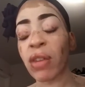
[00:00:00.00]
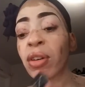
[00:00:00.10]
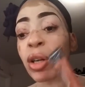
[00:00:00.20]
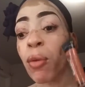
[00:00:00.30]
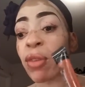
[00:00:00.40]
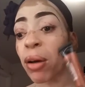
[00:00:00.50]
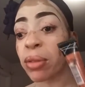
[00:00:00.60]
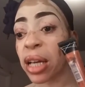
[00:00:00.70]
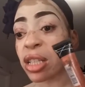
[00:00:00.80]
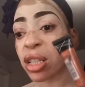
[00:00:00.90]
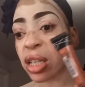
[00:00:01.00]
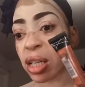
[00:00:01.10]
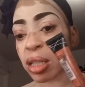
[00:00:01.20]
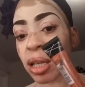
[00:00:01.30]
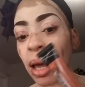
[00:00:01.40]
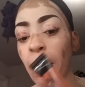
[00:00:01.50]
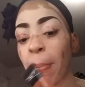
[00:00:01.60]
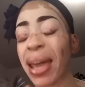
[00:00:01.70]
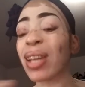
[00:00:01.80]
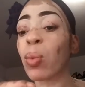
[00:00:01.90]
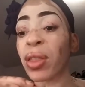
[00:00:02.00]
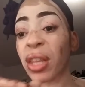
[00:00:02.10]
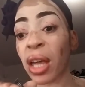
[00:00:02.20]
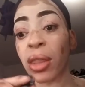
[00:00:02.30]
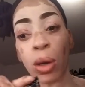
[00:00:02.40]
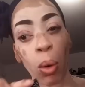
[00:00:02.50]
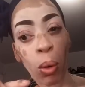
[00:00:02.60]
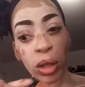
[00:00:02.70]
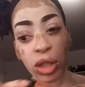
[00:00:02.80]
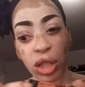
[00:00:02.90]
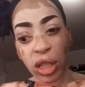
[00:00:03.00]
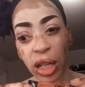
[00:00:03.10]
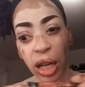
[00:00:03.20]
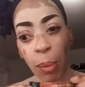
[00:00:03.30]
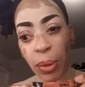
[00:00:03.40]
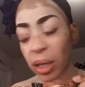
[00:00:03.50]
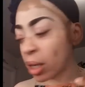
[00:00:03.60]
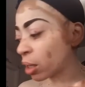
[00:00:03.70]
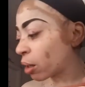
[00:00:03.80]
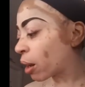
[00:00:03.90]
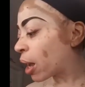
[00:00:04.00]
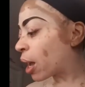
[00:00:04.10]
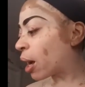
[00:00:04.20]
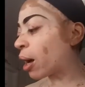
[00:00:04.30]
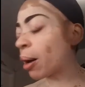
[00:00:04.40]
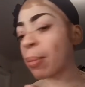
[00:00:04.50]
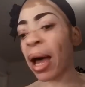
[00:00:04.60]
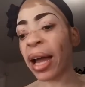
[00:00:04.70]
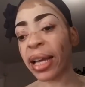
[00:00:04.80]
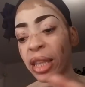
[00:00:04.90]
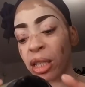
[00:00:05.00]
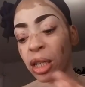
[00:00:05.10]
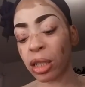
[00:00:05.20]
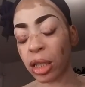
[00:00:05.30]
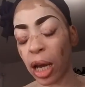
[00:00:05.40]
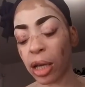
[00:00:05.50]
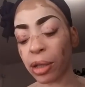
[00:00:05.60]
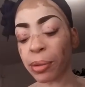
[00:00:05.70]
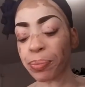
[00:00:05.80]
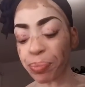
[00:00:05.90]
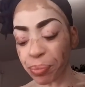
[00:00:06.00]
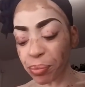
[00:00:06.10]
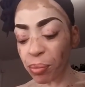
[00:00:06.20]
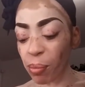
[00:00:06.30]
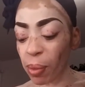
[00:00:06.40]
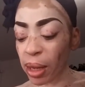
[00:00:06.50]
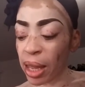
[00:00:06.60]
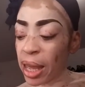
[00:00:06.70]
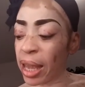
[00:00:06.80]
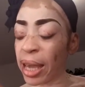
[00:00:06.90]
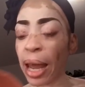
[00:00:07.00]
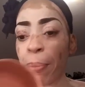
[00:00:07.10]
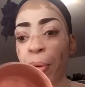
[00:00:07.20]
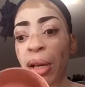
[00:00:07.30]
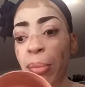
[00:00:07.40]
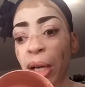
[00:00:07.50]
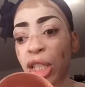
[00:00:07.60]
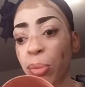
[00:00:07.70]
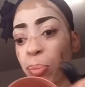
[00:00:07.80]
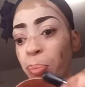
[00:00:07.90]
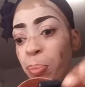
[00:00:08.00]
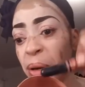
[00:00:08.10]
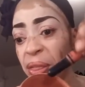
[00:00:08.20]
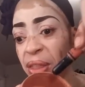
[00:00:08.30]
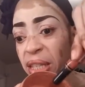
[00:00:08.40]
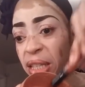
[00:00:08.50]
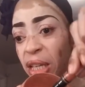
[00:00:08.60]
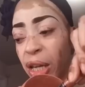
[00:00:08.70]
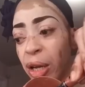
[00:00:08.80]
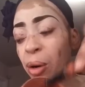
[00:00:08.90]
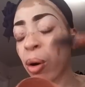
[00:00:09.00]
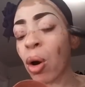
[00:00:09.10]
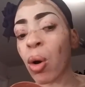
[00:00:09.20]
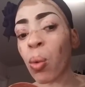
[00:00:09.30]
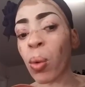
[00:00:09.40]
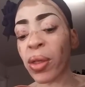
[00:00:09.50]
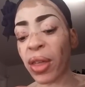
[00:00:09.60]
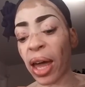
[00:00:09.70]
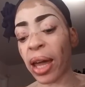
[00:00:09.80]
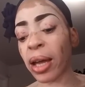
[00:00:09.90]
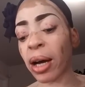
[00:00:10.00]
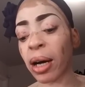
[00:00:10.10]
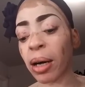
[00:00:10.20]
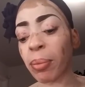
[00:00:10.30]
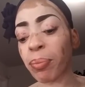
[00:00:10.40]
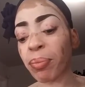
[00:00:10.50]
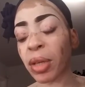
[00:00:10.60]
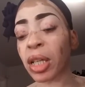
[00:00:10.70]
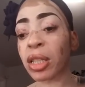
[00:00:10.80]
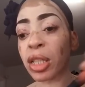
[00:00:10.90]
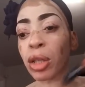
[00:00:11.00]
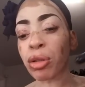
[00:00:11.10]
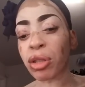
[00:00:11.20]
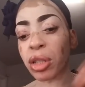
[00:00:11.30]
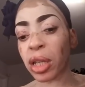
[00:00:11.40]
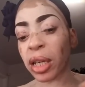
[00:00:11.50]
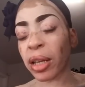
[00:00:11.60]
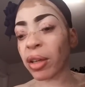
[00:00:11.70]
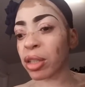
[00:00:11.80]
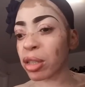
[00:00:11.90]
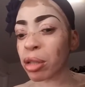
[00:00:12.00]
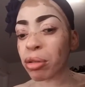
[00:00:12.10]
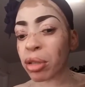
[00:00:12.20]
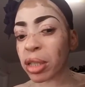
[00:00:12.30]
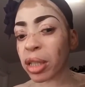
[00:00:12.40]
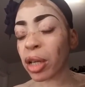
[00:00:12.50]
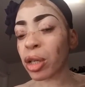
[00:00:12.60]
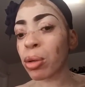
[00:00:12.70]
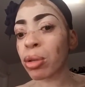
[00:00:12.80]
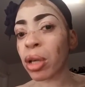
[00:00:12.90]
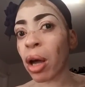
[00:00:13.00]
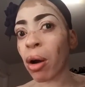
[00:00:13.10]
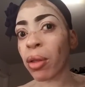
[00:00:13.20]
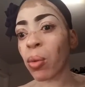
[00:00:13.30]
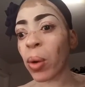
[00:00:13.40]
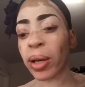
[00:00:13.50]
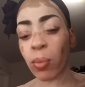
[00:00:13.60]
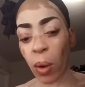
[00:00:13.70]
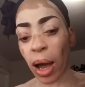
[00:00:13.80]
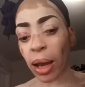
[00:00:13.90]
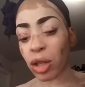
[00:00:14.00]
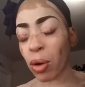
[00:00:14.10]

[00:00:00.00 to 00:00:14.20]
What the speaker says: Even though foundation is made within the orange stick up in here, I get this container and I pretty much put this in here with a concealer stick. Now the concealer sticks that I use are the Wet n Wild.